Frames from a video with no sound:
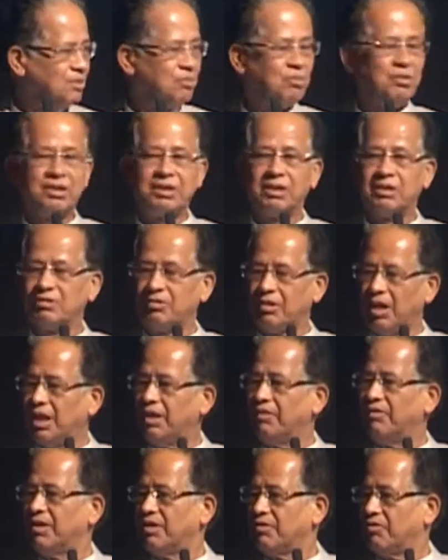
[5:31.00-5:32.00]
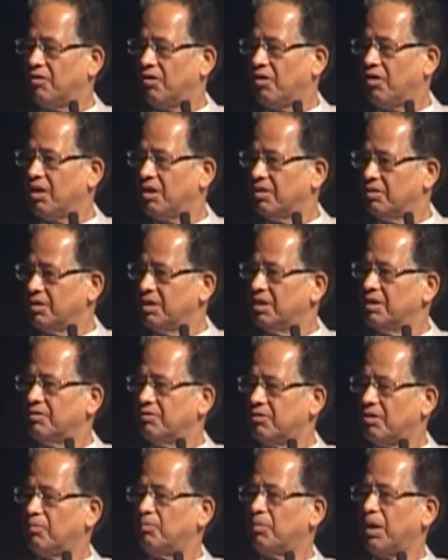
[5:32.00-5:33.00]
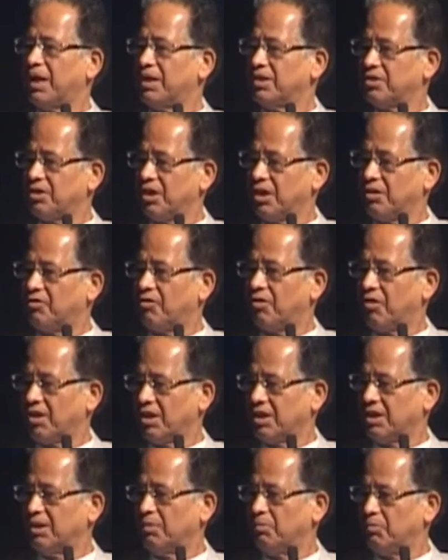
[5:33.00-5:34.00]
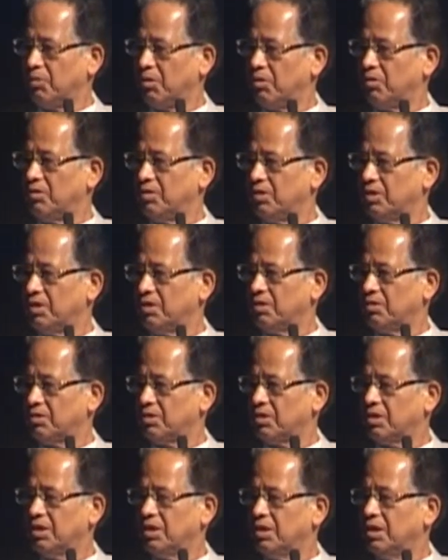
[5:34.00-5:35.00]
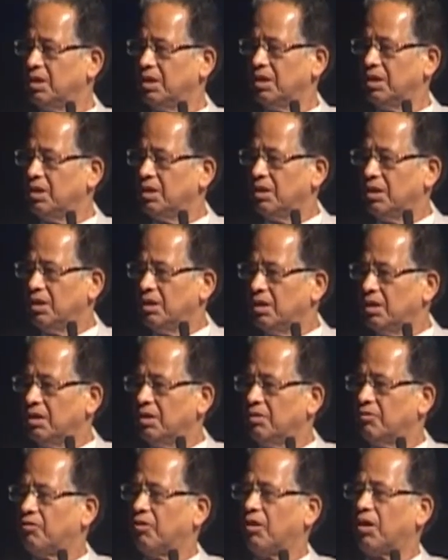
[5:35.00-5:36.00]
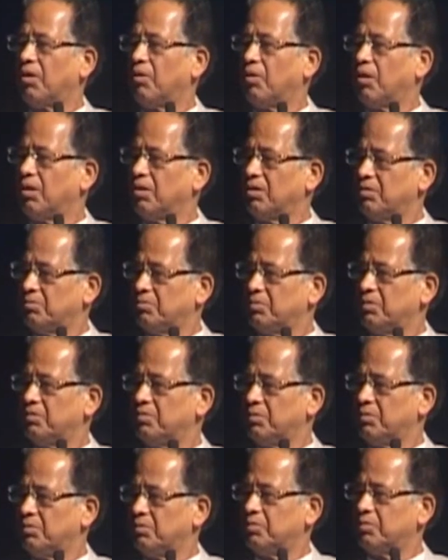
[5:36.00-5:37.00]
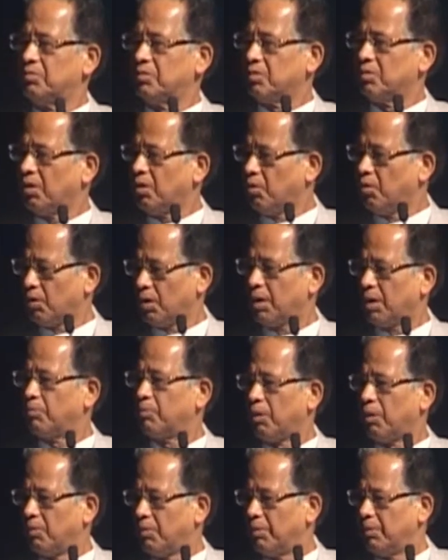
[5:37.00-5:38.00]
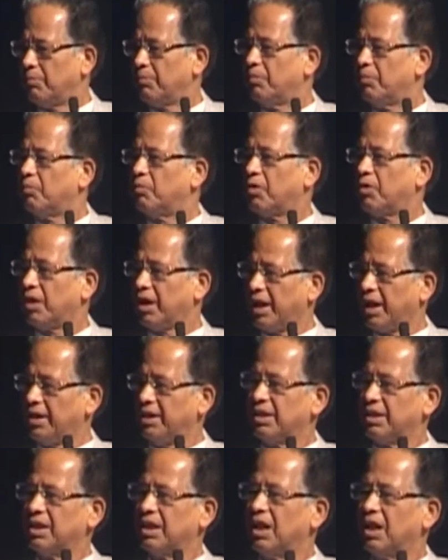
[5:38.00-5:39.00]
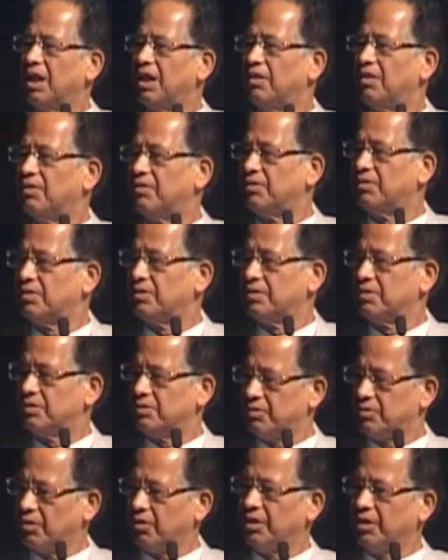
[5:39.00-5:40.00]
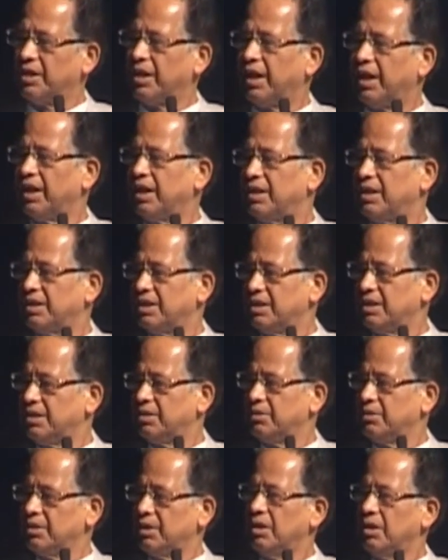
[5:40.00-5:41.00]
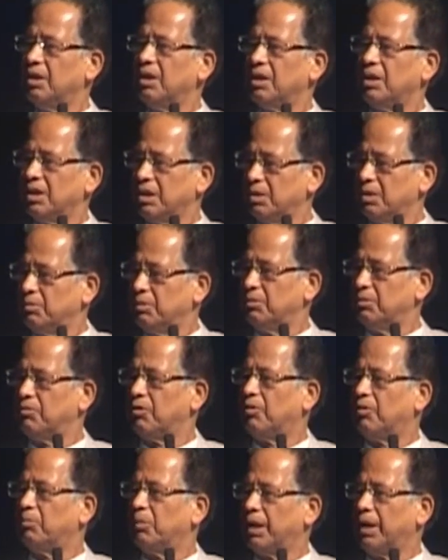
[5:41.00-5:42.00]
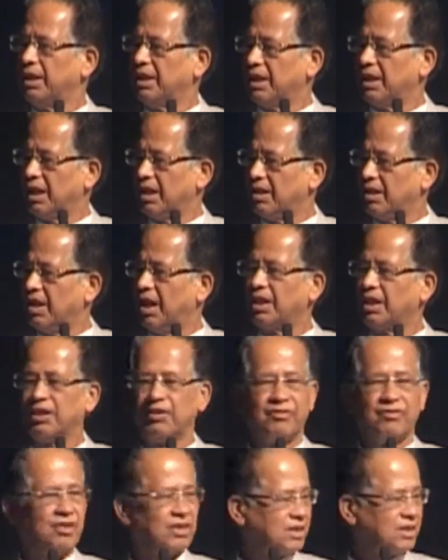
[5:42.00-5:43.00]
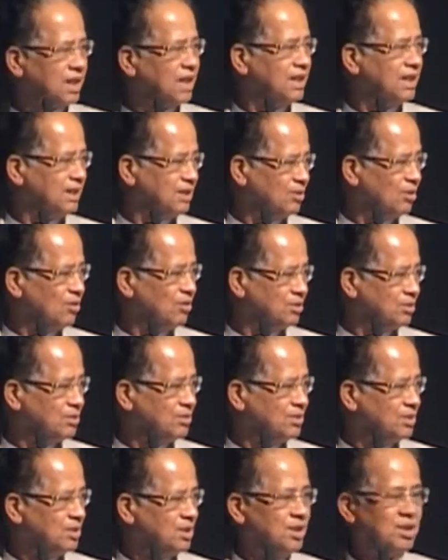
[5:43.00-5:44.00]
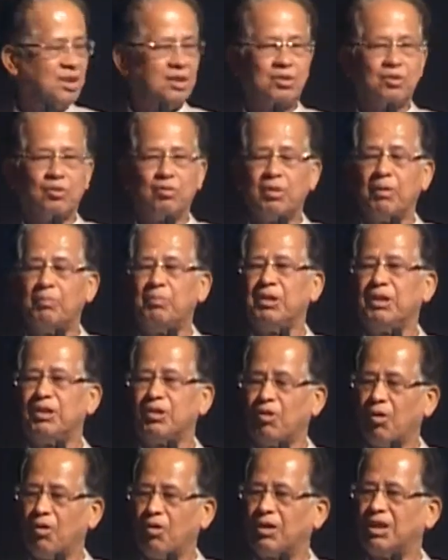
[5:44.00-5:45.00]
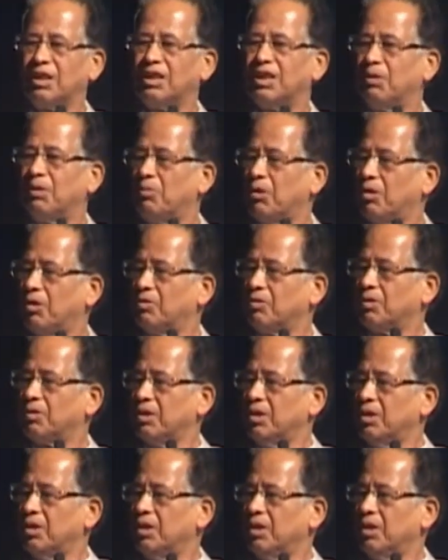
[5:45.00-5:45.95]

which is relevant for my state, for example. You see, for our local problem, for handicap, for dairy, even for medical, other facilities also. So we have been talking about